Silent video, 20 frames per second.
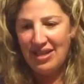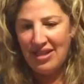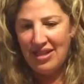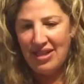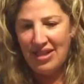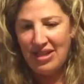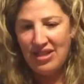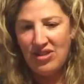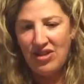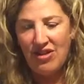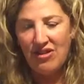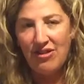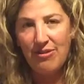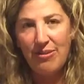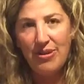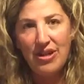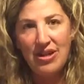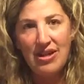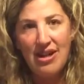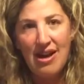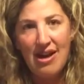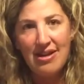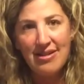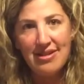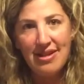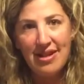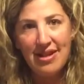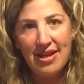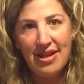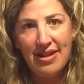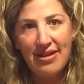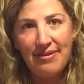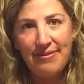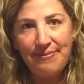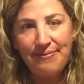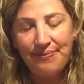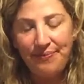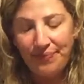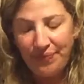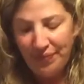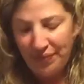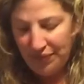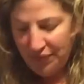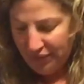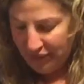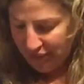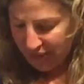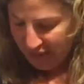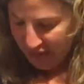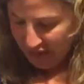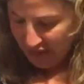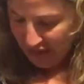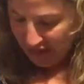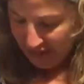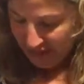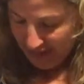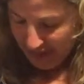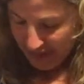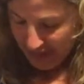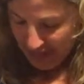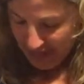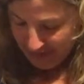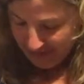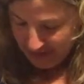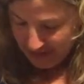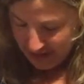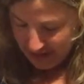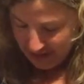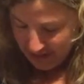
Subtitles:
because you have to put gauze on it right after.